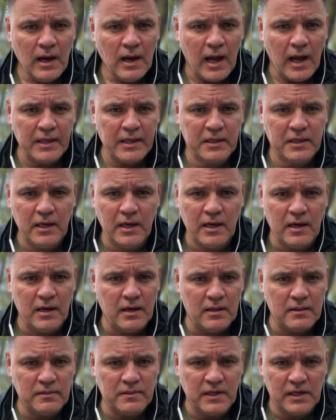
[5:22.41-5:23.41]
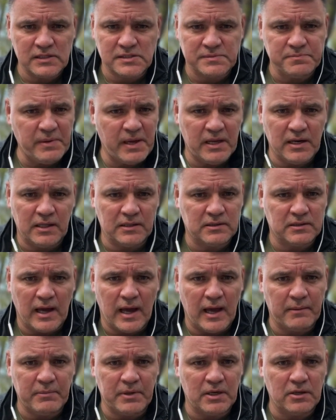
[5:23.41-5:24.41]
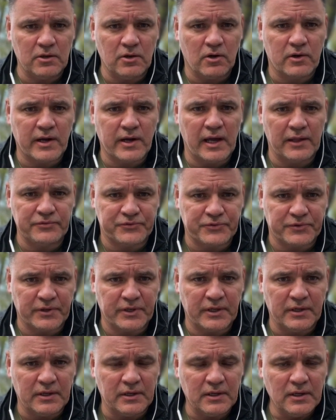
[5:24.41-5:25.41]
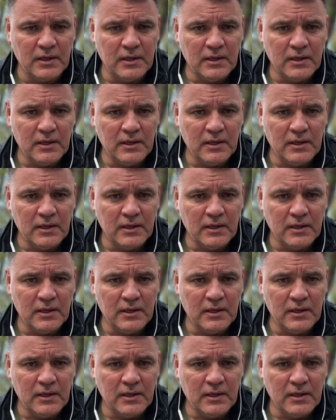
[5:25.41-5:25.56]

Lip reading: I hear this many times in your country,